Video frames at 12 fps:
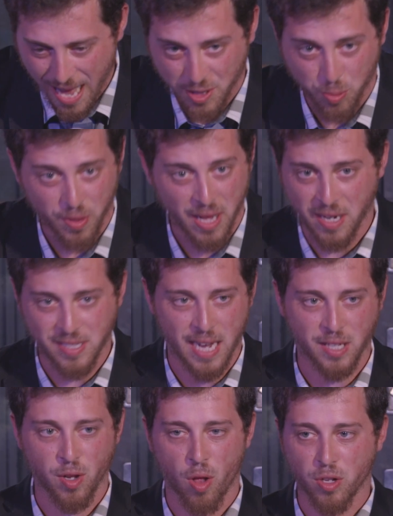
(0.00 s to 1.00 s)
as with any
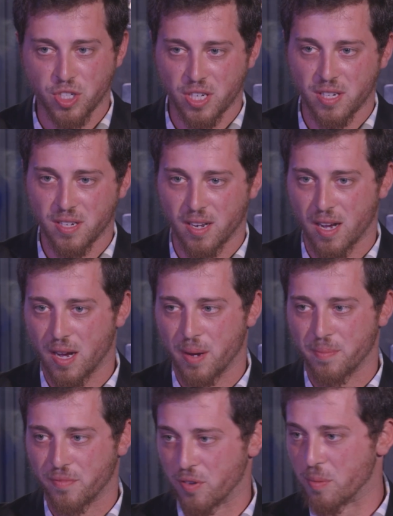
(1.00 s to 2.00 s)
technology,
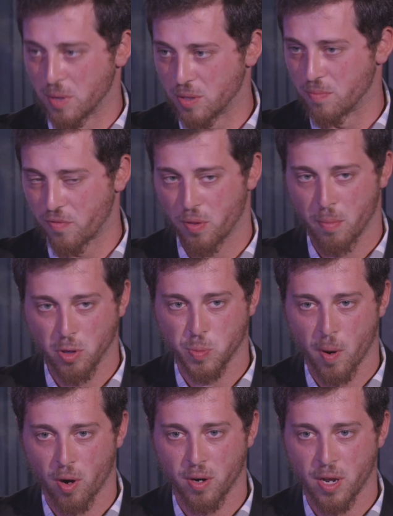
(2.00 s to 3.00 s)
for the
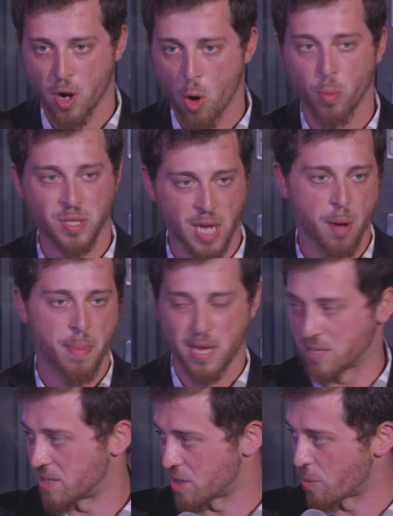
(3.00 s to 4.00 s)
most part, it always
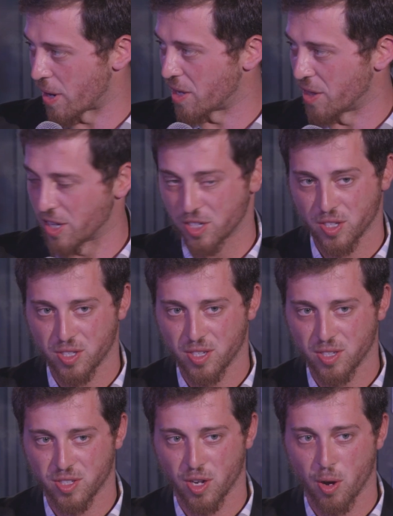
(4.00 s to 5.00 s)
outpaces the
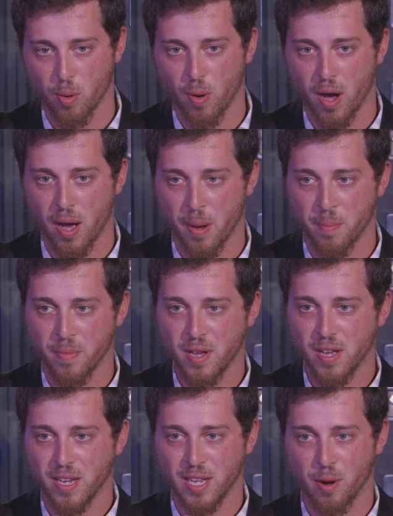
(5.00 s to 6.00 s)
regulations. So
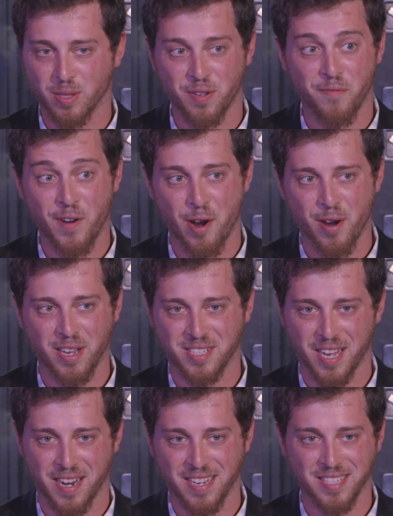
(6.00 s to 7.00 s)
it's a very
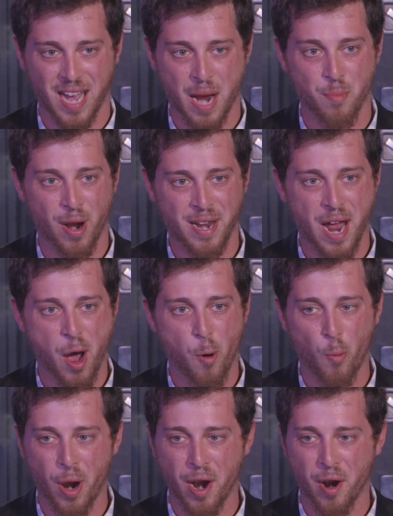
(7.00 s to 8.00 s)
exciting time right
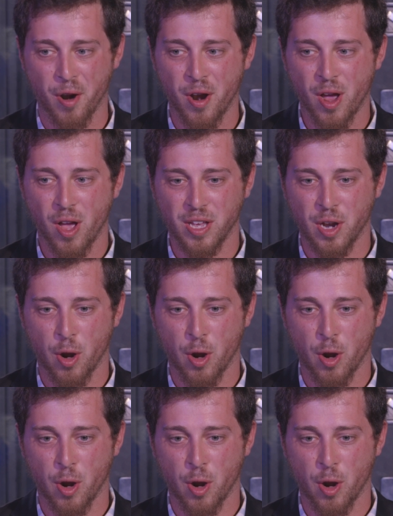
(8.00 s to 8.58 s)
now where